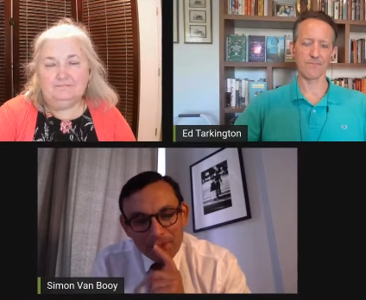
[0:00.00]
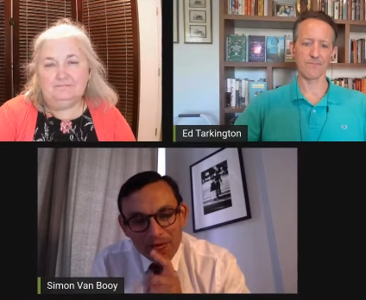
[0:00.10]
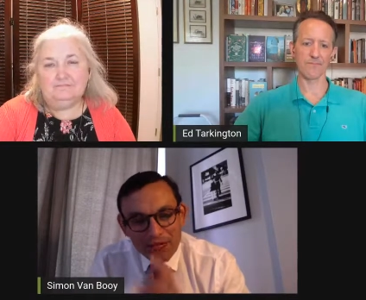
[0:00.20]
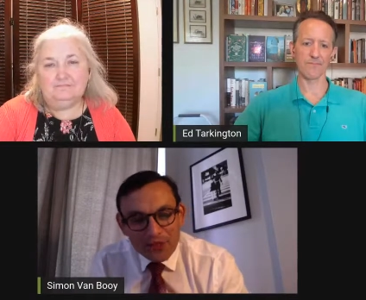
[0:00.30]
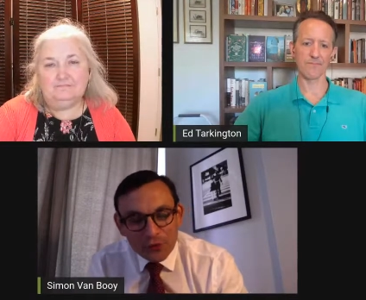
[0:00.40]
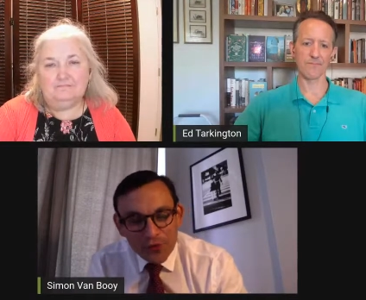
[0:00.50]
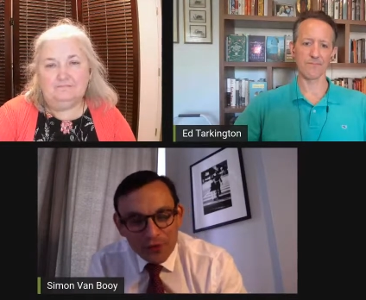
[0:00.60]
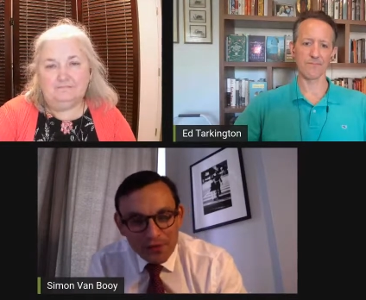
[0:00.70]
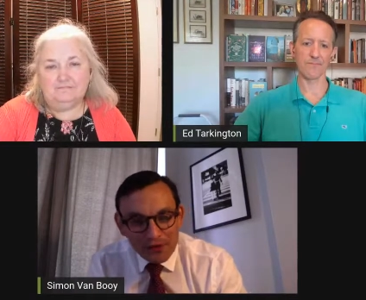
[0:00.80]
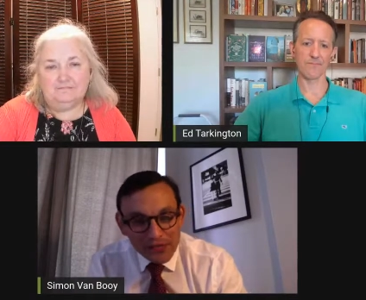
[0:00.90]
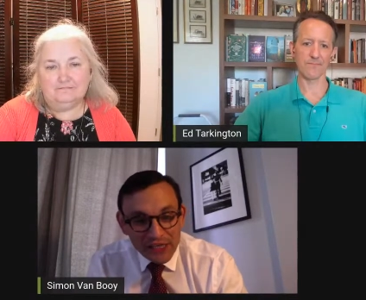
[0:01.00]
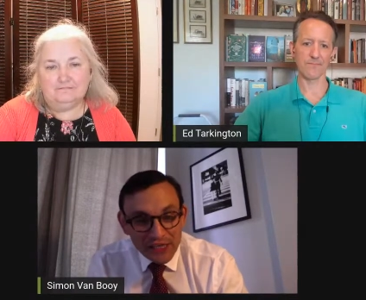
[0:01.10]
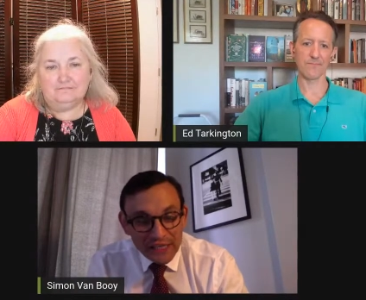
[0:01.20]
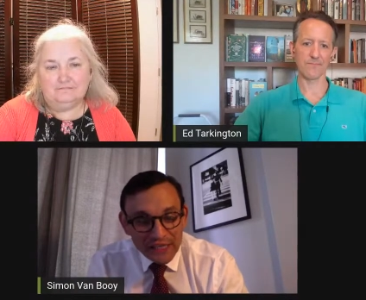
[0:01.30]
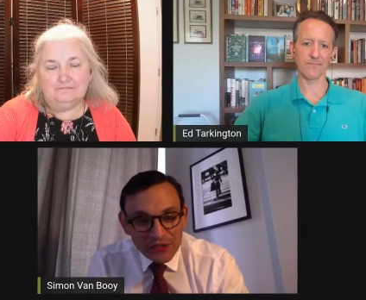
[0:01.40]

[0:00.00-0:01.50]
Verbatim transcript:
Speaker 1: magic will come out, say, in a later